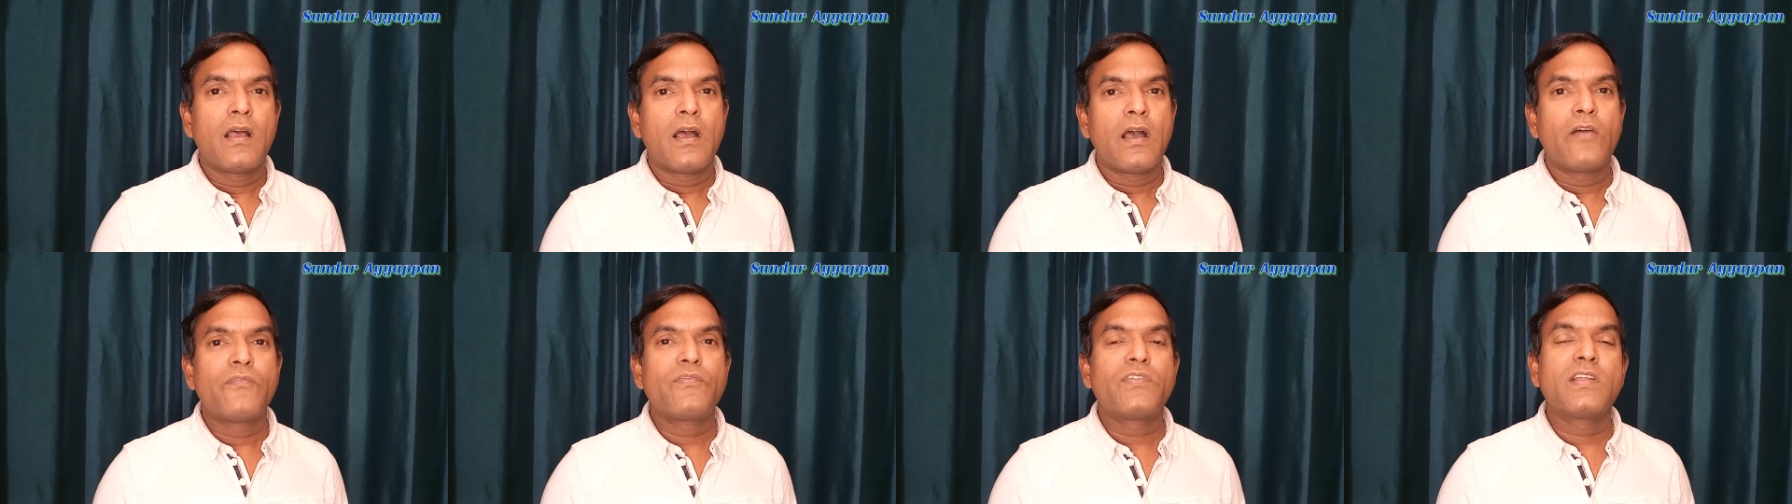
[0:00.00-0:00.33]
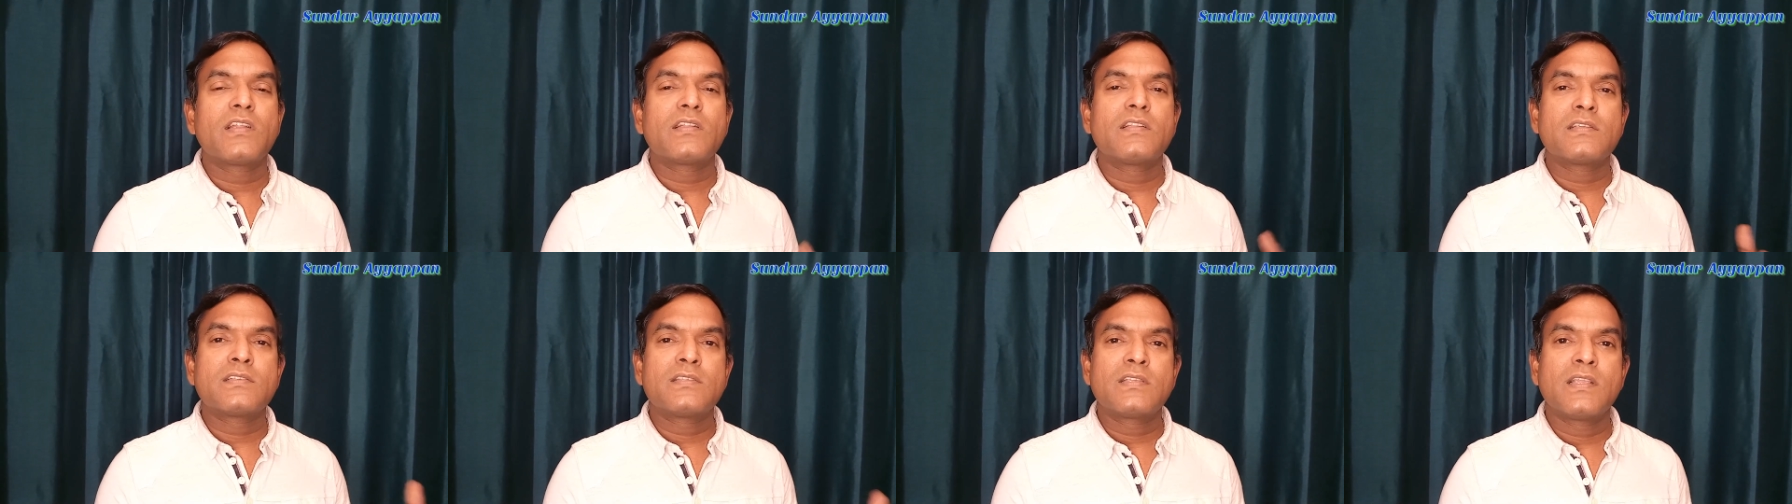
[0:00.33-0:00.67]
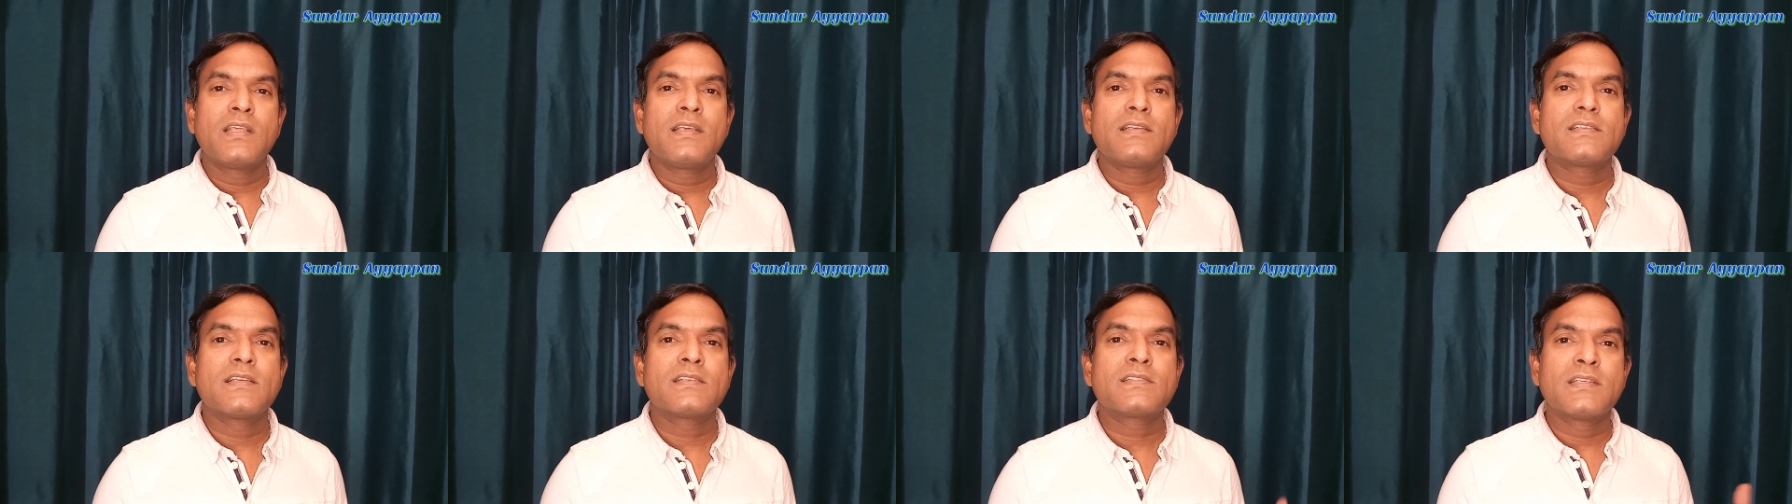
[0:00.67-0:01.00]
After the
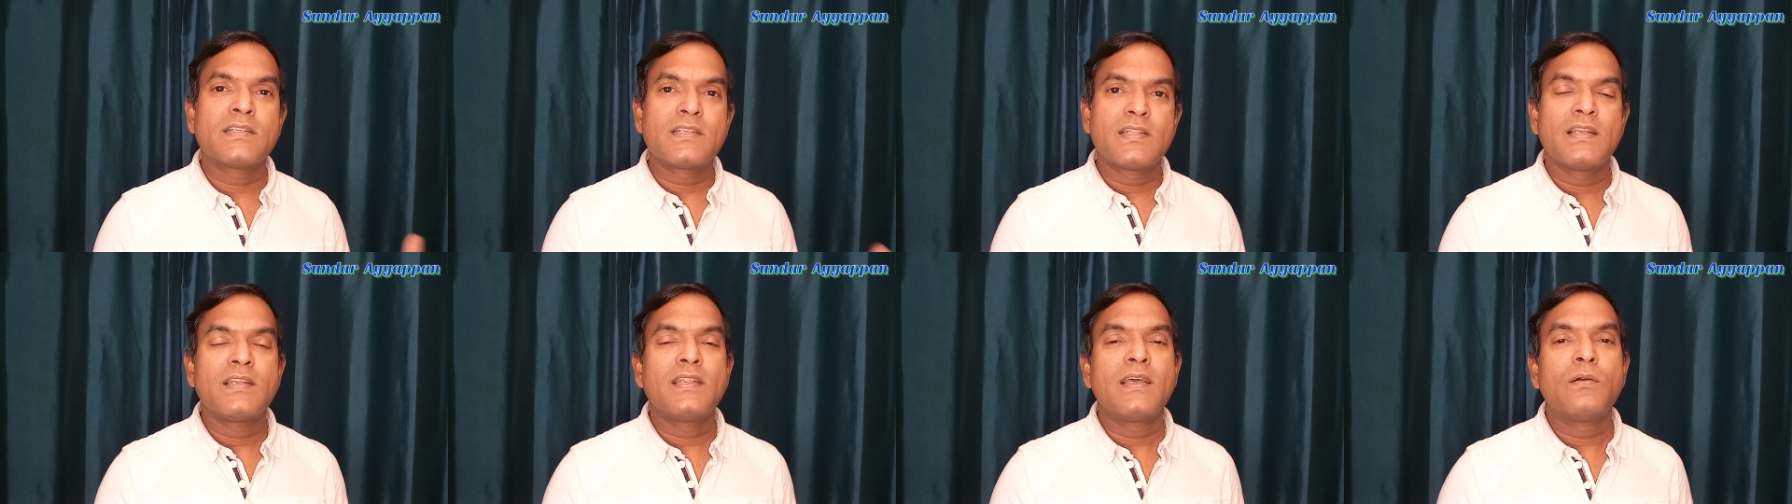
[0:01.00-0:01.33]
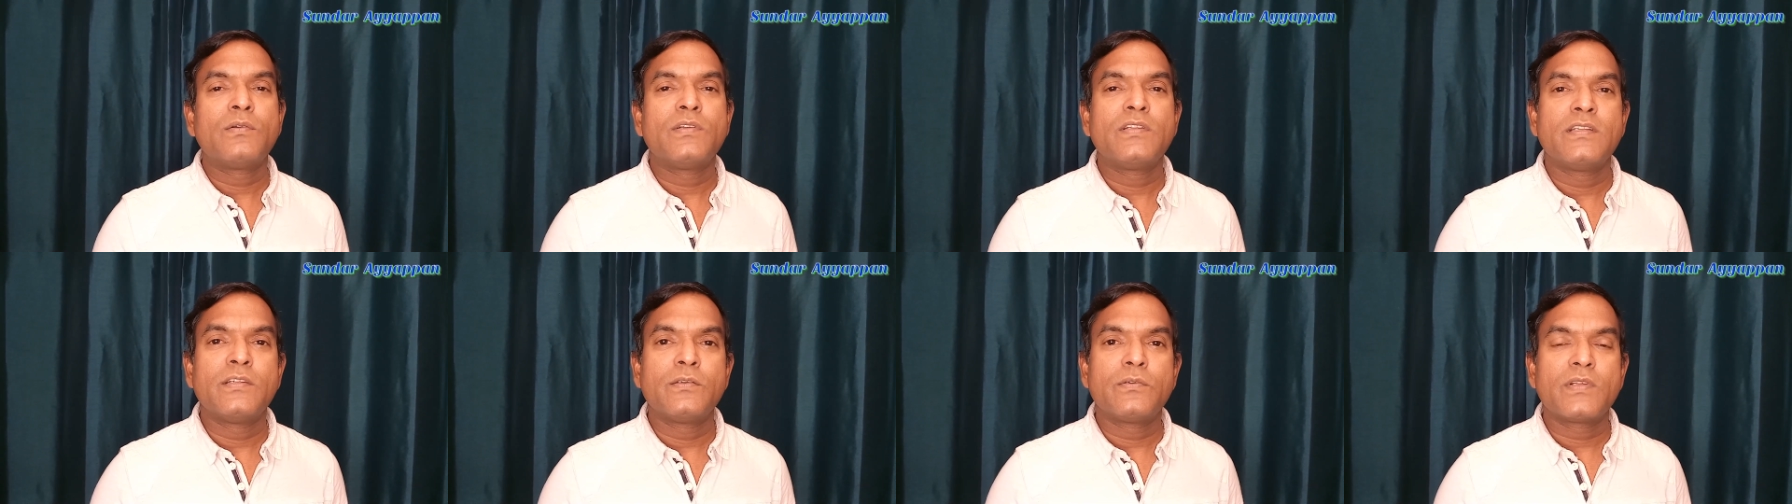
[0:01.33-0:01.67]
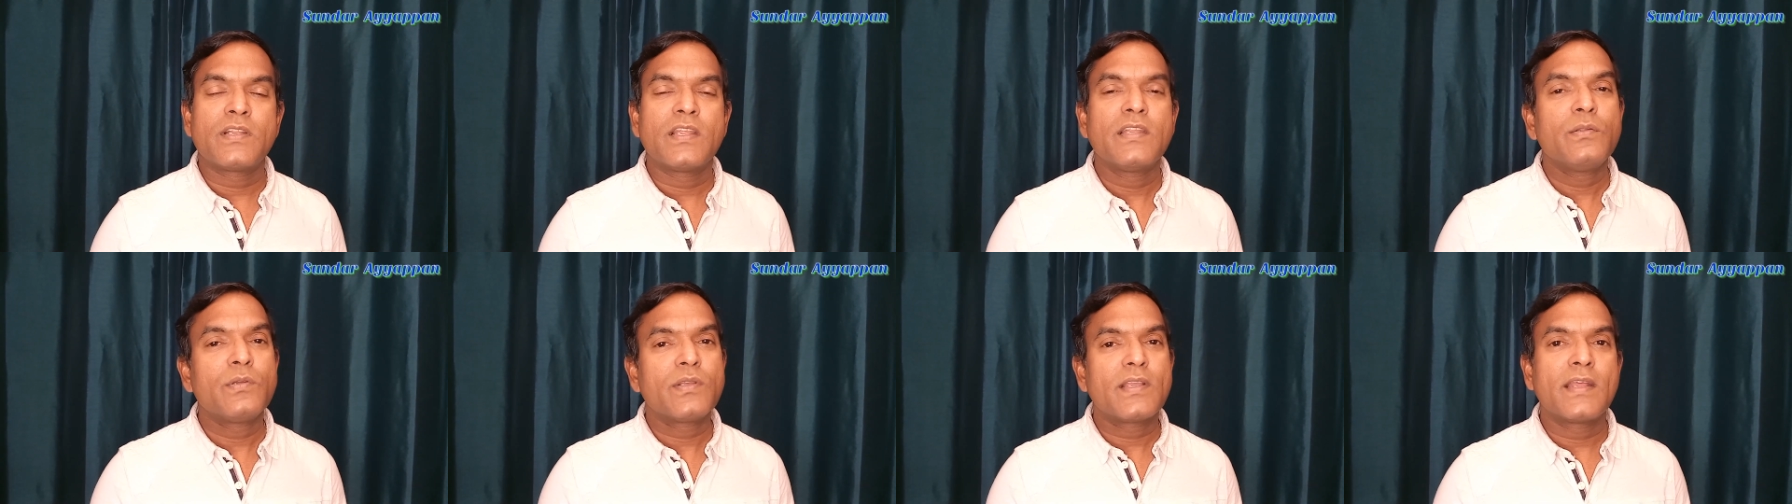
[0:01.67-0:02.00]
things are settled down in
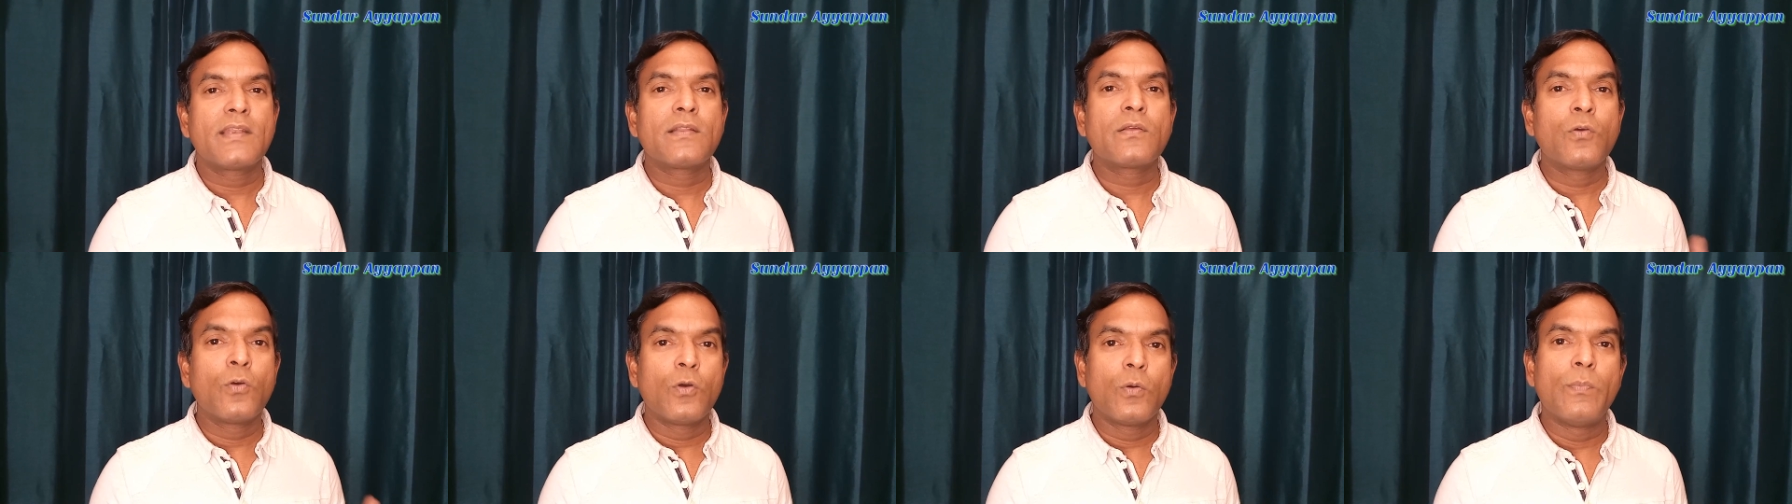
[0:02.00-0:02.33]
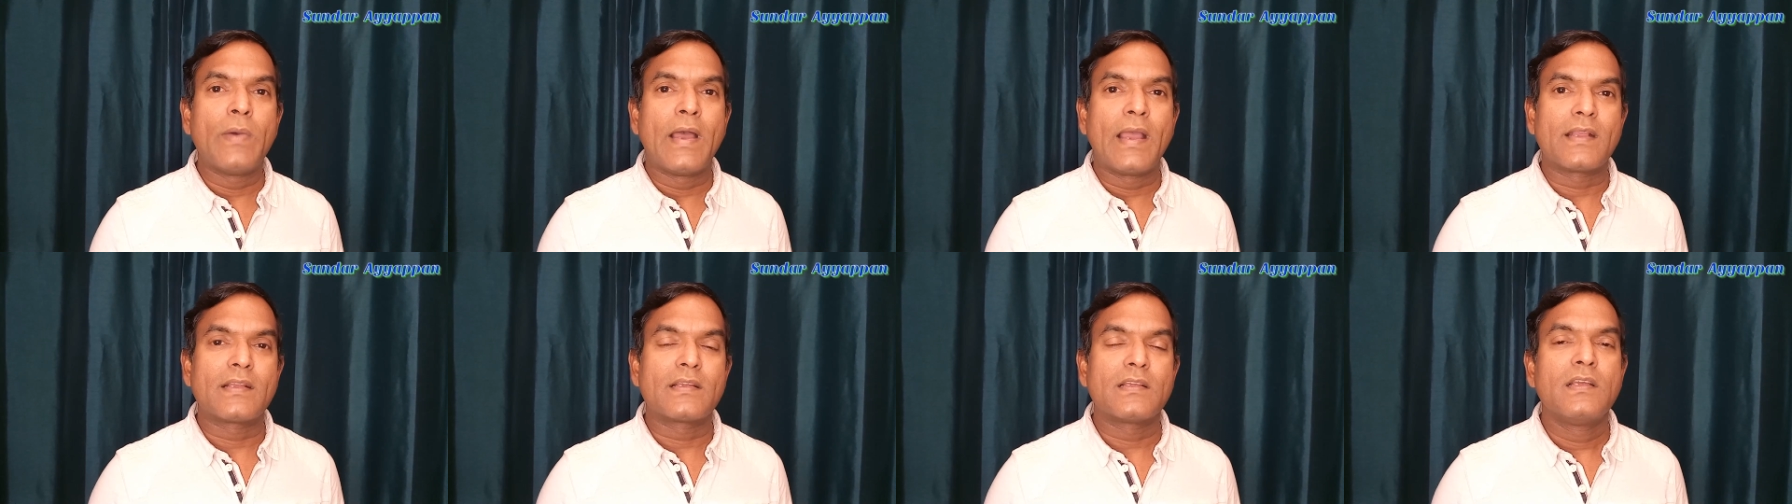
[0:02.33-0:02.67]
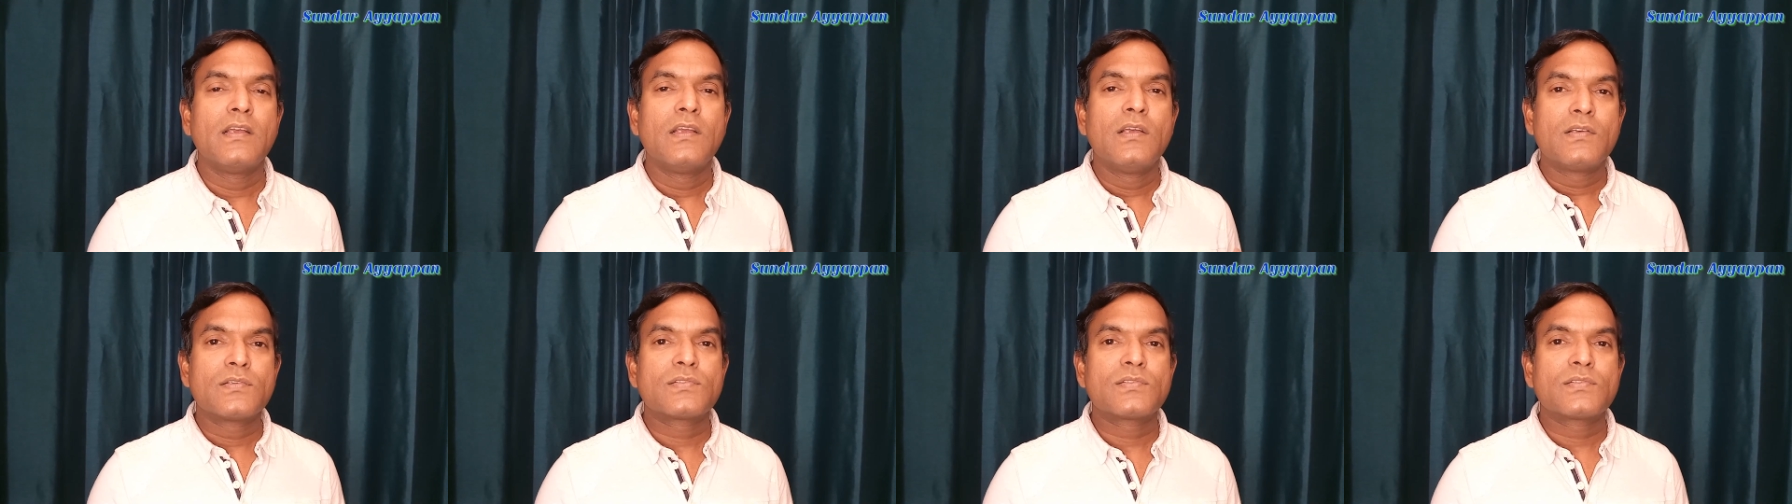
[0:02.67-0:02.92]
Ukraine, you can go back.